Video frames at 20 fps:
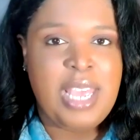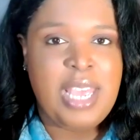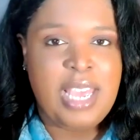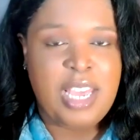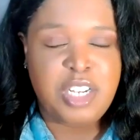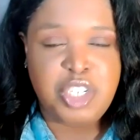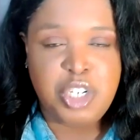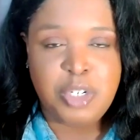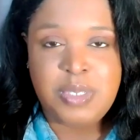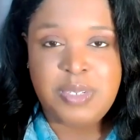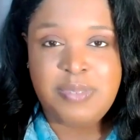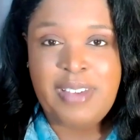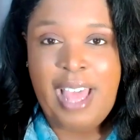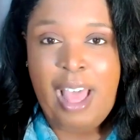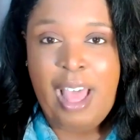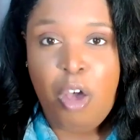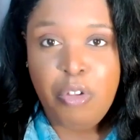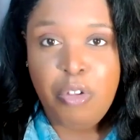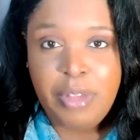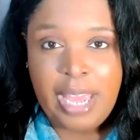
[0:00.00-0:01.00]
In terms of
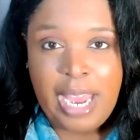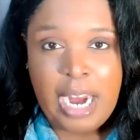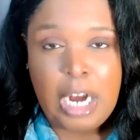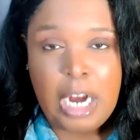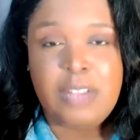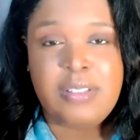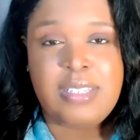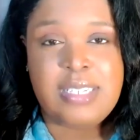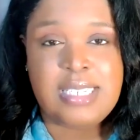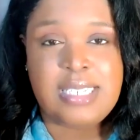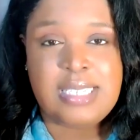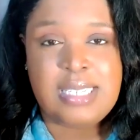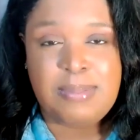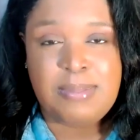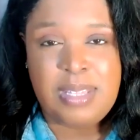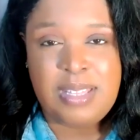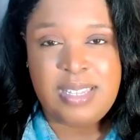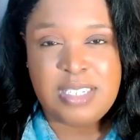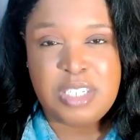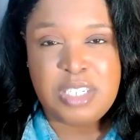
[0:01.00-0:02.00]
healthcare, this is
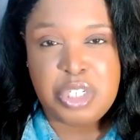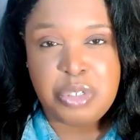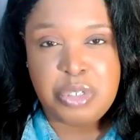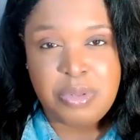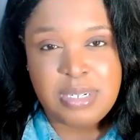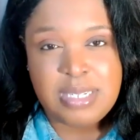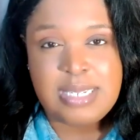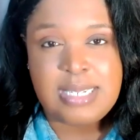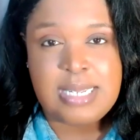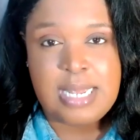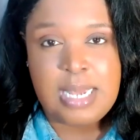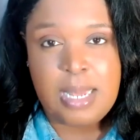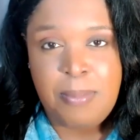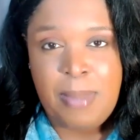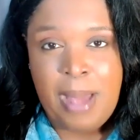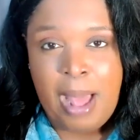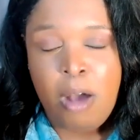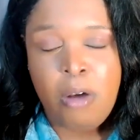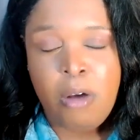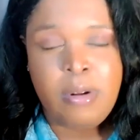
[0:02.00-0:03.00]
something that students think
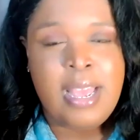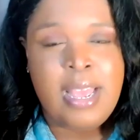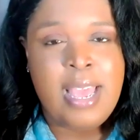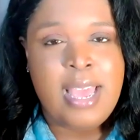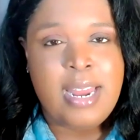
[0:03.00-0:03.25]
about.